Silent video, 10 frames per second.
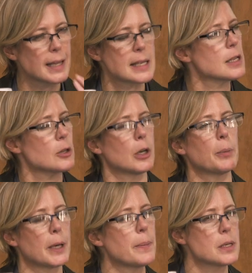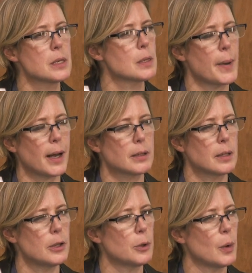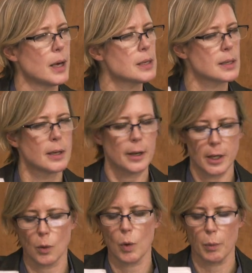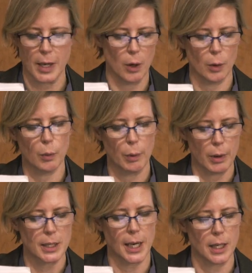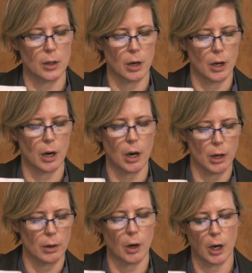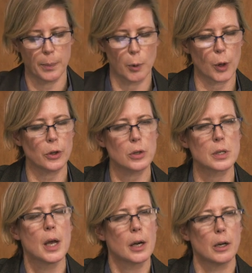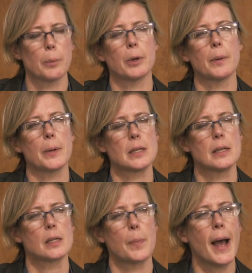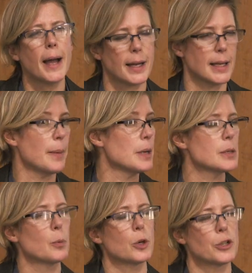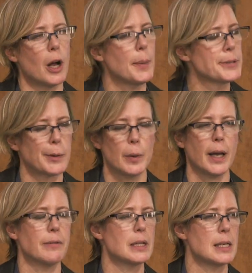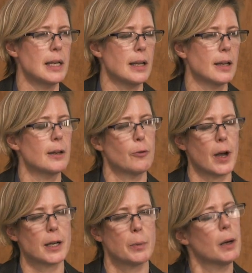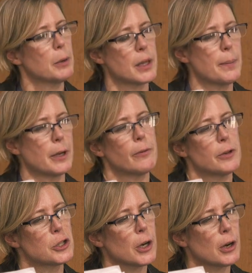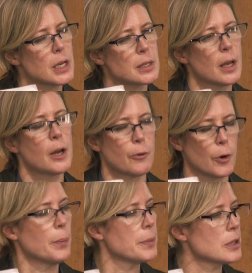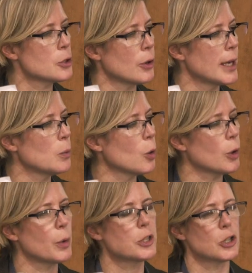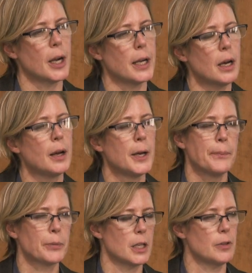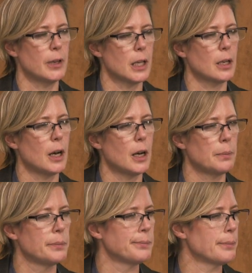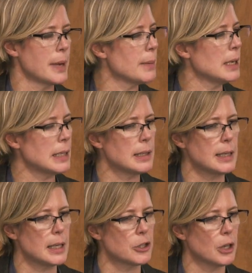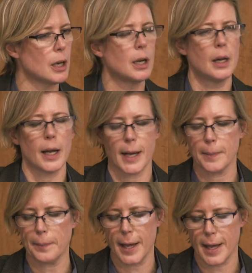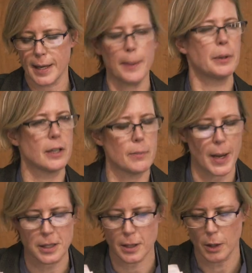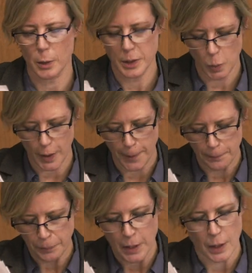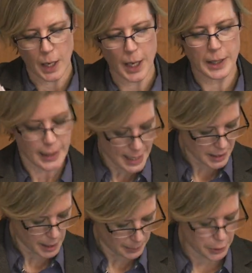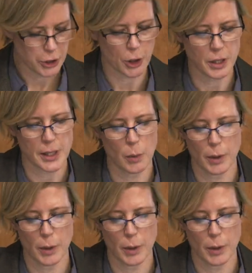that this is going to bring business back to the U.S. You know, when we tighten our borders, going to bring business back, and that means more jobs. We haven't seen it. In fact, probably the beneficiaries from this trade war with China is Vietnam, maybe Indonesia, and I believe Mexico as well. The last couple of charts